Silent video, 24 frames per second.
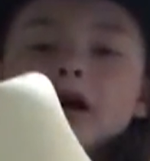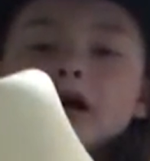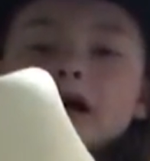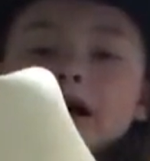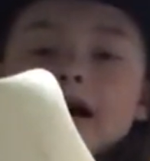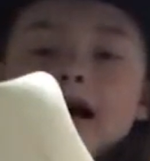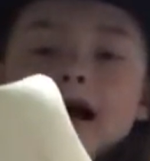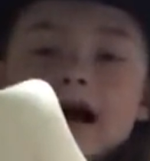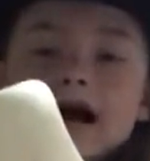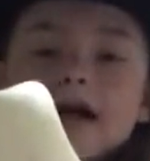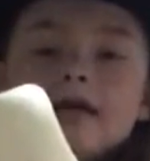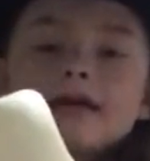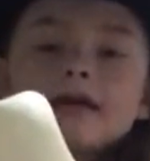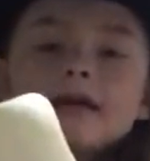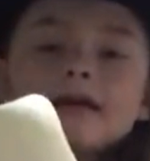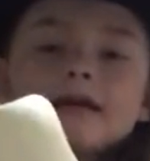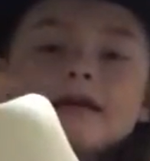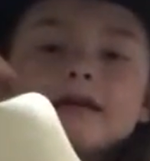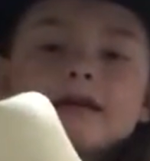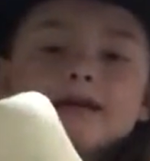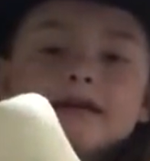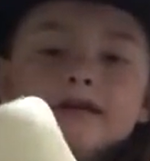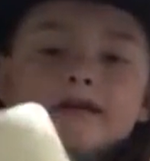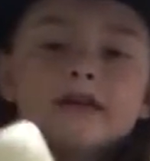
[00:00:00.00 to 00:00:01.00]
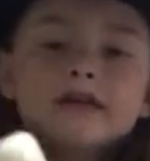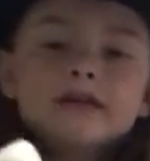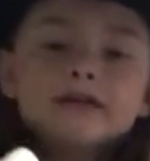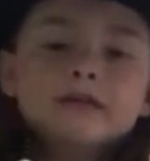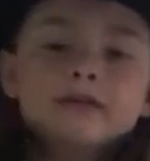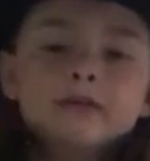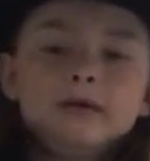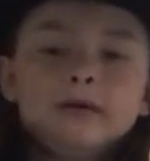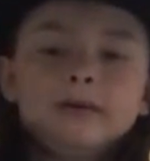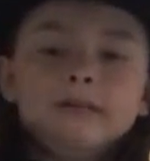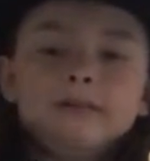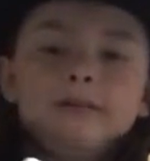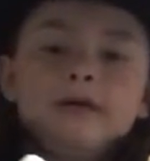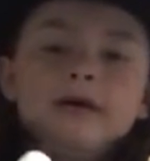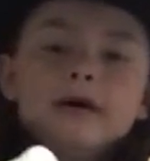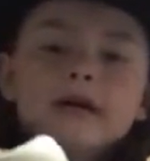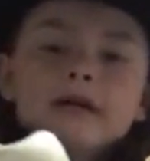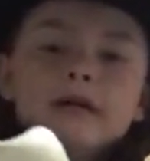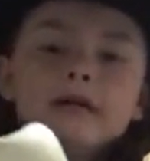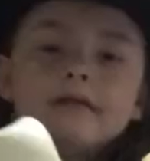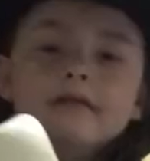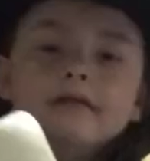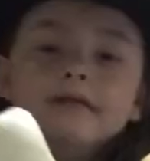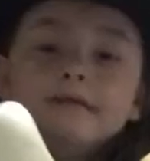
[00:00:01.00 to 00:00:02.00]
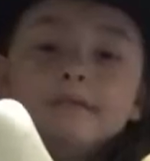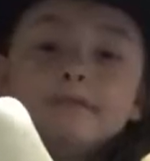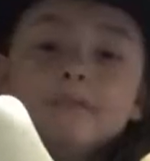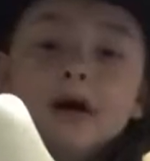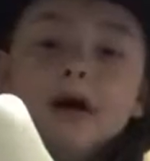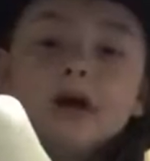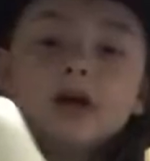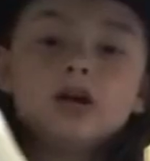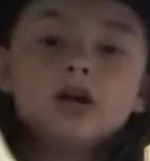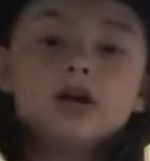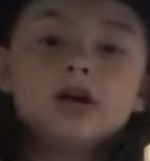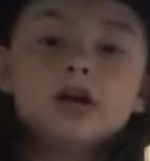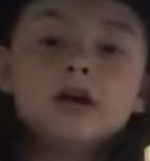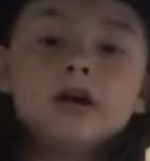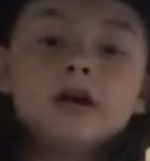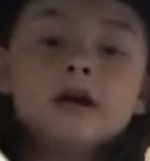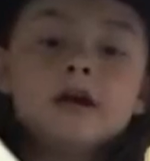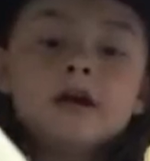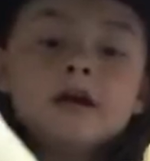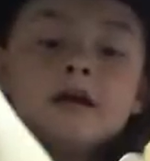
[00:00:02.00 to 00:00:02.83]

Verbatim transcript: a hat like this one, but better